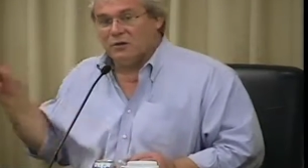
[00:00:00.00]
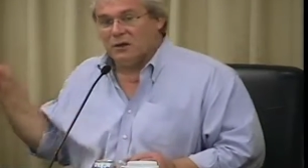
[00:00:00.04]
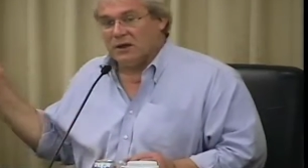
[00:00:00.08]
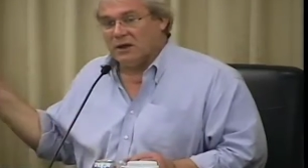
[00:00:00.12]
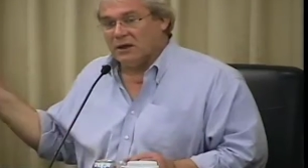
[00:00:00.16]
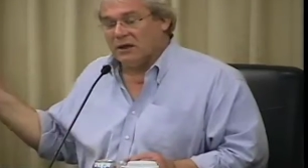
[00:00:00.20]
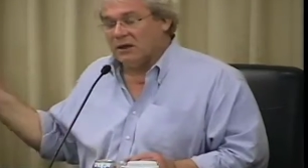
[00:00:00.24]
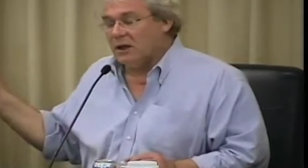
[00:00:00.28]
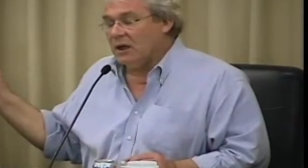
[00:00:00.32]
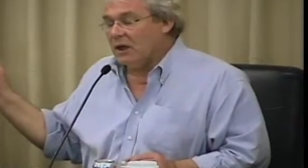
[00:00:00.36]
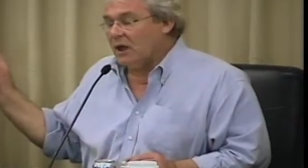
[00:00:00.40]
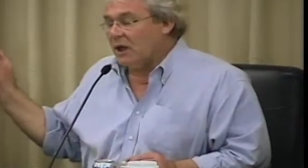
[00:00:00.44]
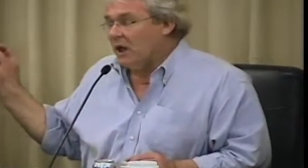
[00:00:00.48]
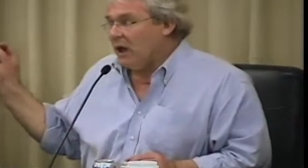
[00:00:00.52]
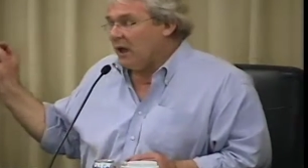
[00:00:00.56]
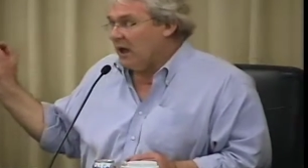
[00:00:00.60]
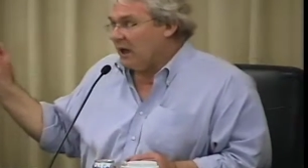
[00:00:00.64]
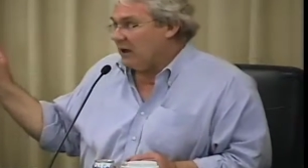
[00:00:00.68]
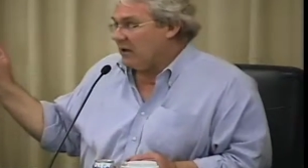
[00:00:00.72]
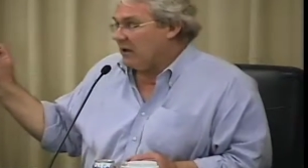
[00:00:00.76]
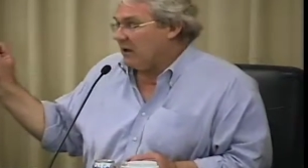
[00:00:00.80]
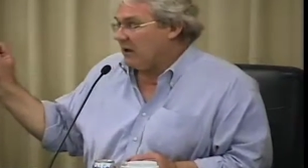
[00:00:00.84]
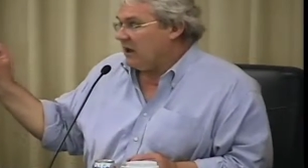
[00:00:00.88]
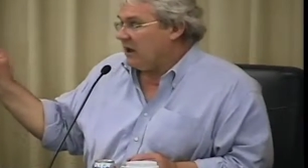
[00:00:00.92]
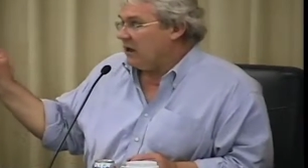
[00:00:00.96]
And
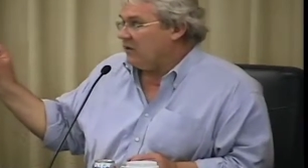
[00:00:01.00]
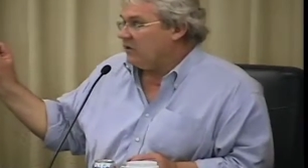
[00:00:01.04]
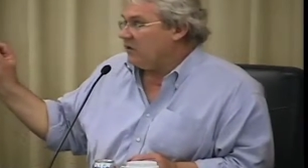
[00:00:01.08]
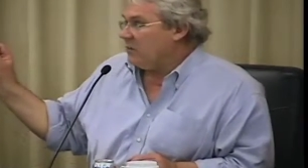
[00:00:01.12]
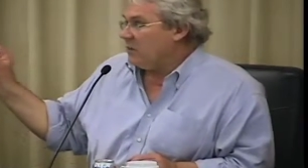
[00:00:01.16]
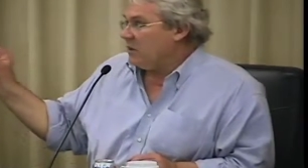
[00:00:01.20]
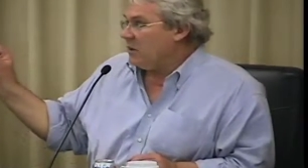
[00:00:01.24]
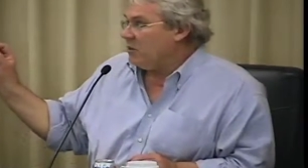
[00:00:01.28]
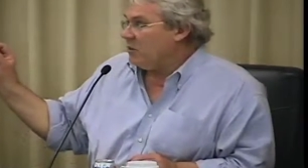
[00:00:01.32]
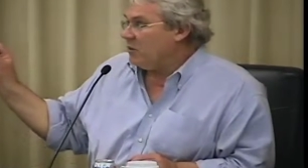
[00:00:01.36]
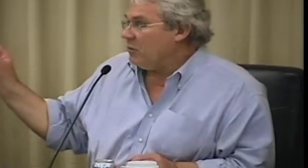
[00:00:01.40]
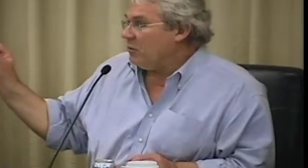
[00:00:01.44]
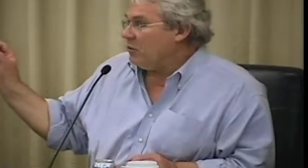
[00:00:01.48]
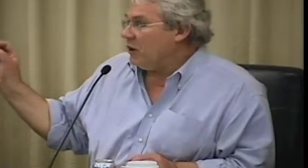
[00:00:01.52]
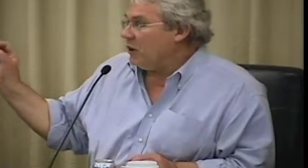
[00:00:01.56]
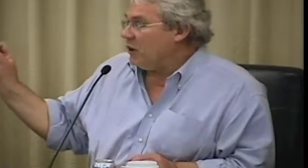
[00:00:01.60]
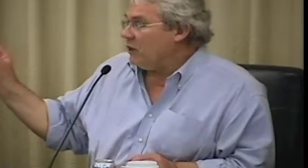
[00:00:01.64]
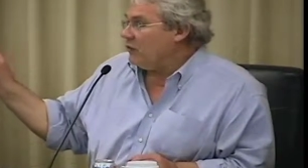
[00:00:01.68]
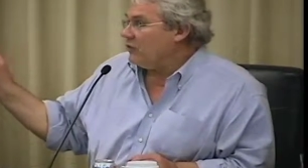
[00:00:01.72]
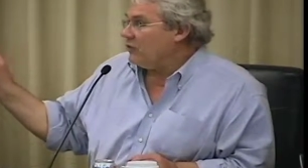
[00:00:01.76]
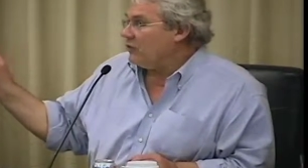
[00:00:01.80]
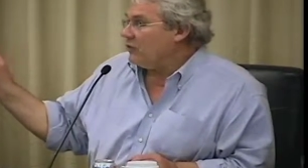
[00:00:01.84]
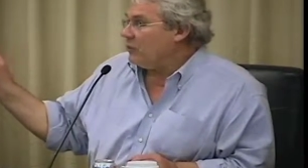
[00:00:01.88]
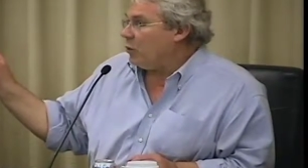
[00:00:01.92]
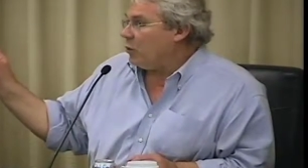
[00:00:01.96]
and to Councilmember
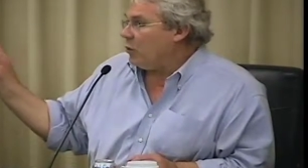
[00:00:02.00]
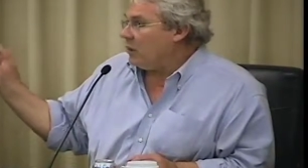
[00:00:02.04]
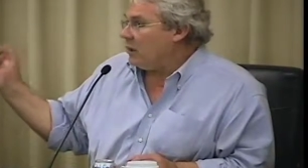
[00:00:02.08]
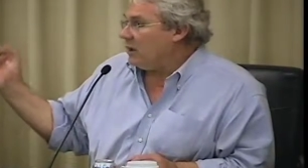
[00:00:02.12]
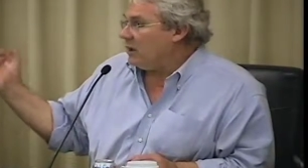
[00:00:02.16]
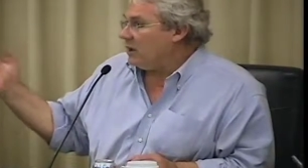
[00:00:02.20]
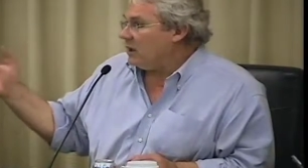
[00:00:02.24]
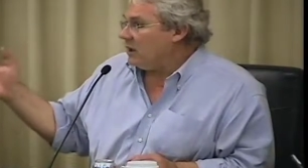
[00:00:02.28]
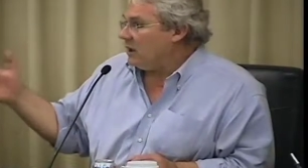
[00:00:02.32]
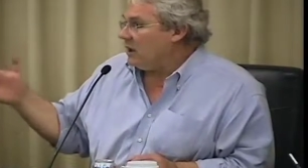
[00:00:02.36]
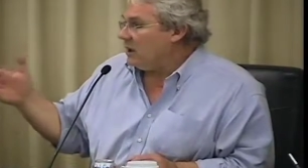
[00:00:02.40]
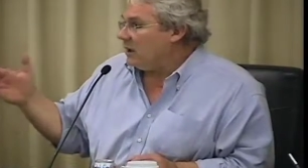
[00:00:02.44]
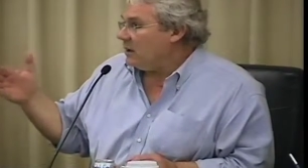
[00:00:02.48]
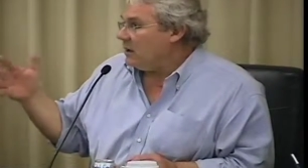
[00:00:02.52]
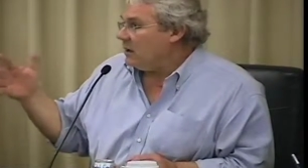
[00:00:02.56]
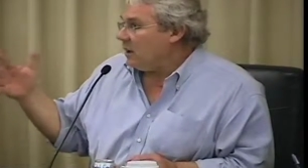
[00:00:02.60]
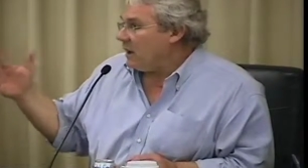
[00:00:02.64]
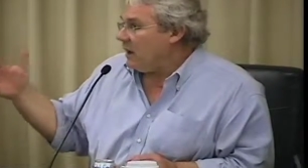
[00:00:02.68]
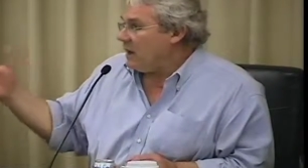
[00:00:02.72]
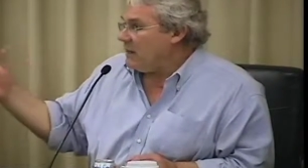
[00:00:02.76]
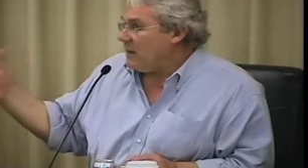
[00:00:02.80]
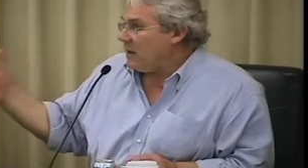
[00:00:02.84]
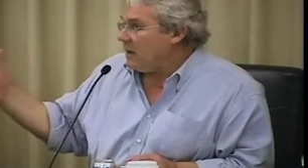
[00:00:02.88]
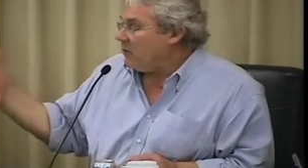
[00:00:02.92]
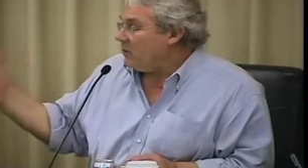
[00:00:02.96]
Barrera's point, and I,
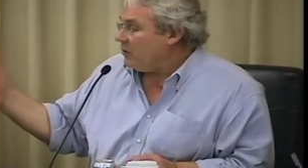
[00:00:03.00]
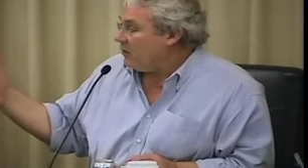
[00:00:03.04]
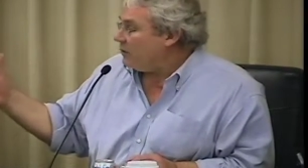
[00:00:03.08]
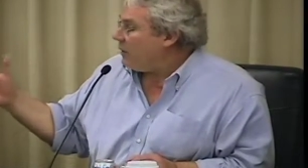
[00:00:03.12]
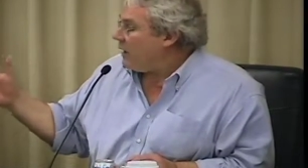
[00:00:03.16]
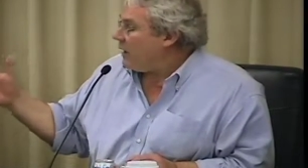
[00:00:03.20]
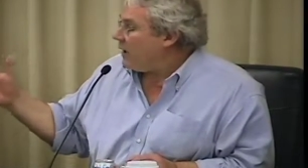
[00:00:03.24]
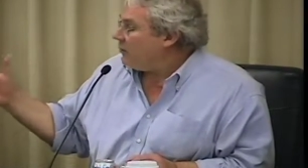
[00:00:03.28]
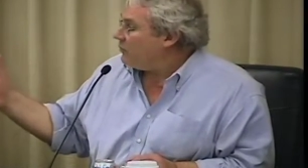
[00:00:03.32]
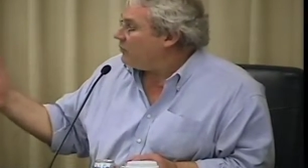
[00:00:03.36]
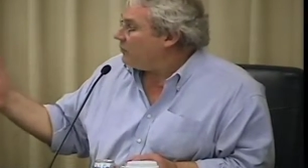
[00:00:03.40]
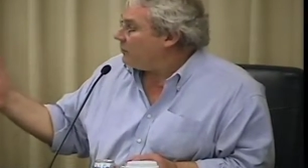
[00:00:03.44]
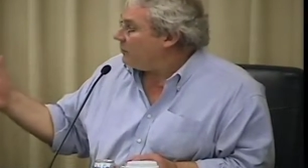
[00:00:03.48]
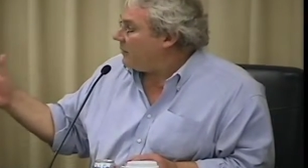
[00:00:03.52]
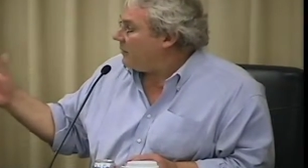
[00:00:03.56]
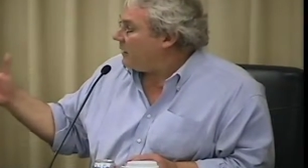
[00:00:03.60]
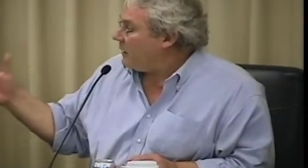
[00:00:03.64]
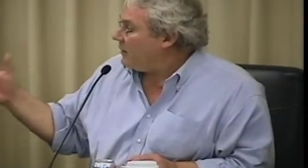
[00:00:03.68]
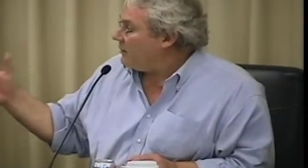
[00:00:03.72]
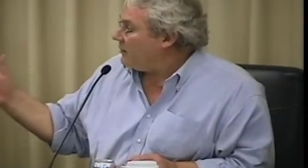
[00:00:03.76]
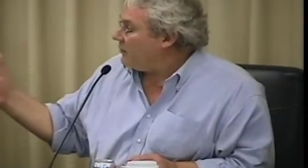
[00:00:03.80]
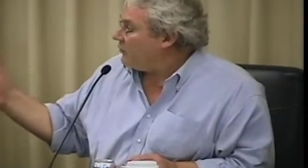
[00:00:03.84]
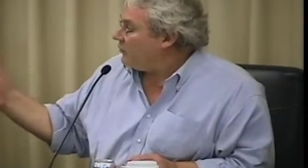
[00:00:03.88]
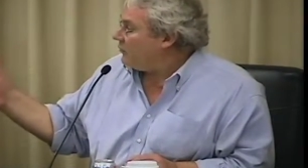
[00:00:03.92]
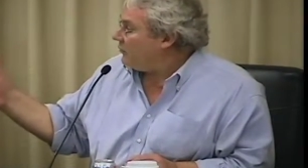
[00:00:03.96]
I met with Patrick
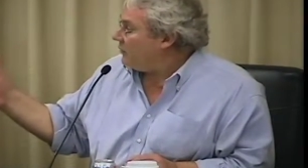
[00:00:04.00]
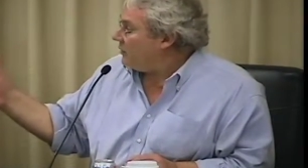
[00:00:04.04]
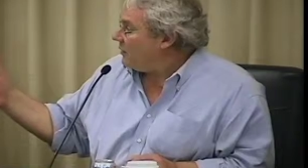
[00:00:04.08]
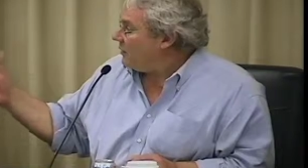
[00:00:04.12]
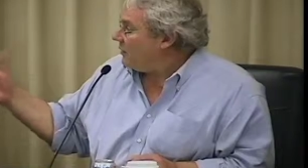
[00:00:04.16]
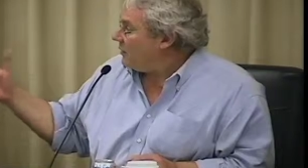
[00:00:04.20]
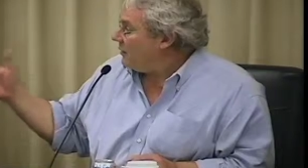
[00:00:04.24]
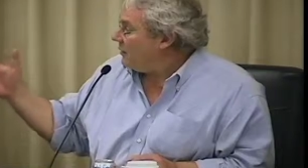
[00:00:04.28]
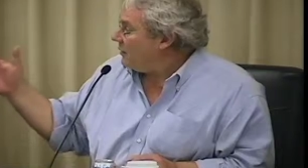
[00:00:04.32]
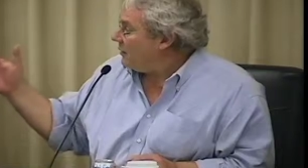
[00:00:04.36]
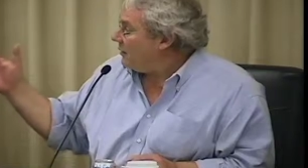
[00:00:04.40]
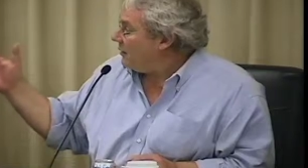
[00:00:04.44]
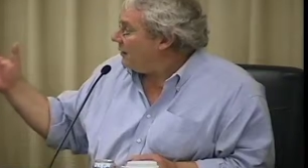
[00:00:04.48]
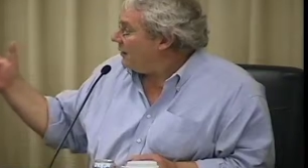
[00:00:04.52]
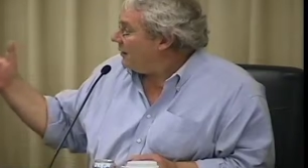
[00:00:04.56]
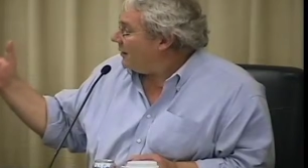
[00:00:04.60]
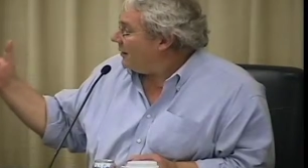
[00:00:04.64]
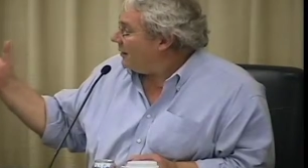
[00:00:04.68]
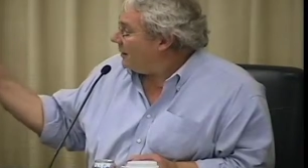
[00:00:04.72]
Matthews today, and